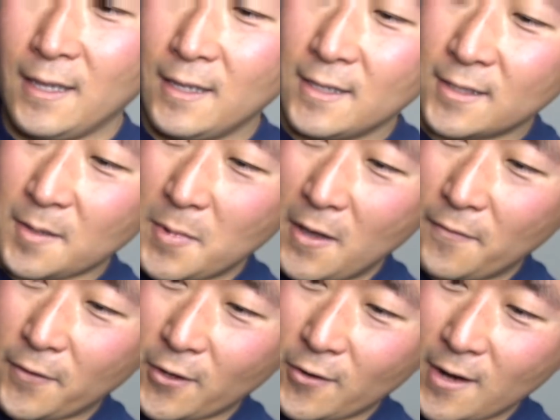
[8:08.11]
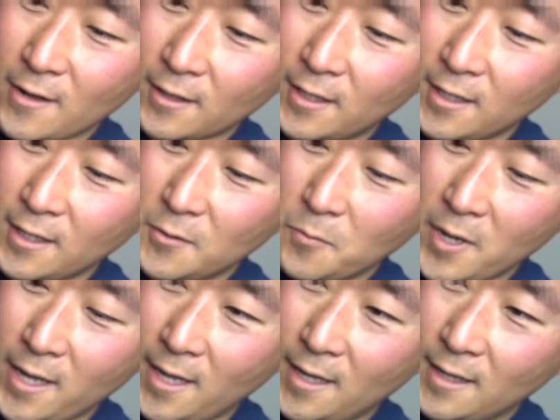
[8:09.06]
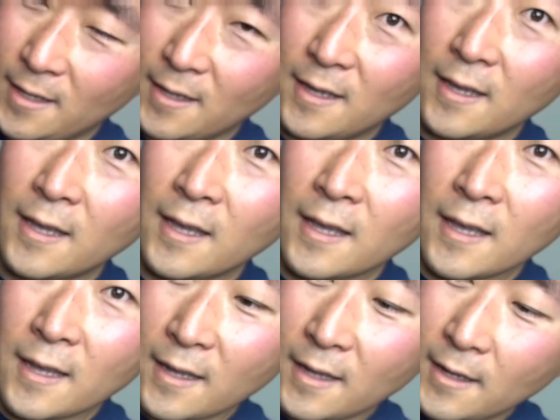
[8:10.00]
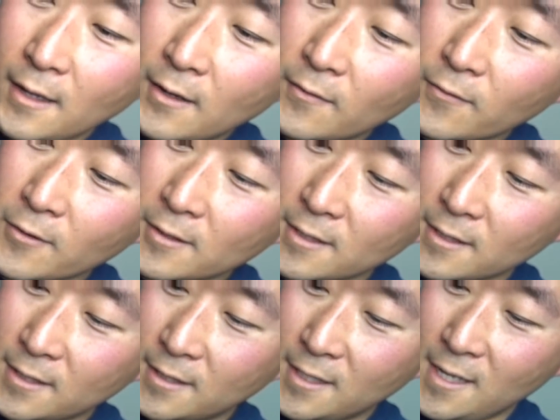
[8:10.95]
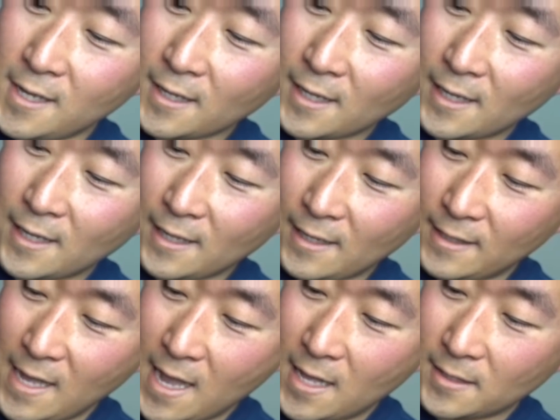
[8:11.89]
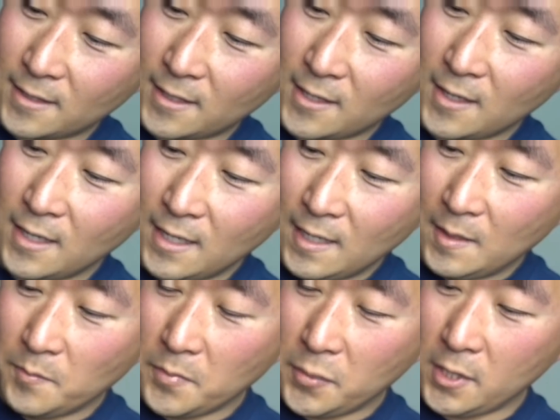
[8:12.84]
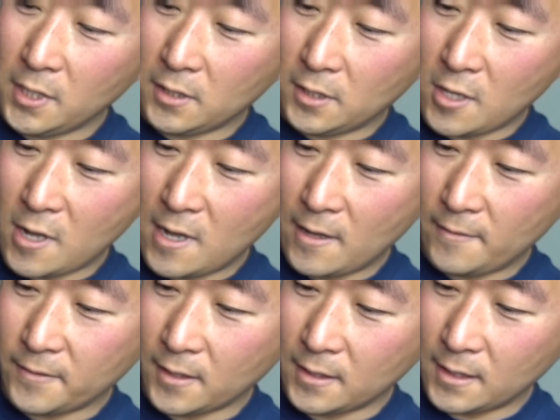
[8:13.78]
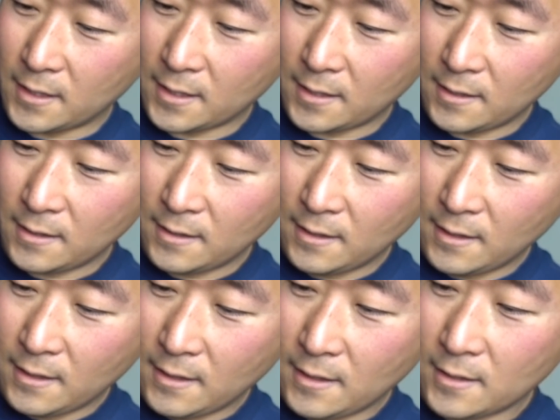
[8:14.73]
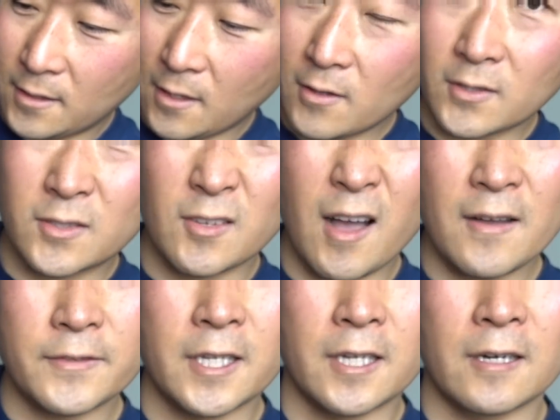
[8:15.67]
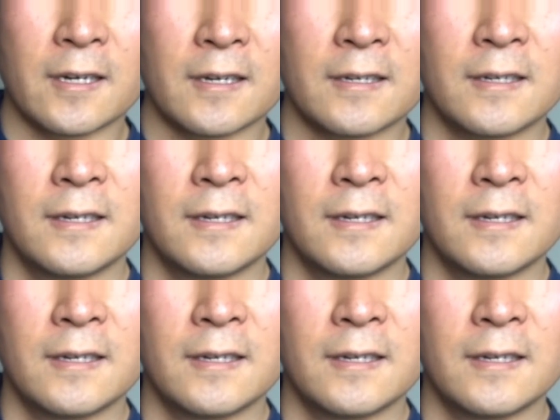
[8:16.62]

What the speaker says: somehow figure out a good way for it to stick and not peel off, because it's all soft here.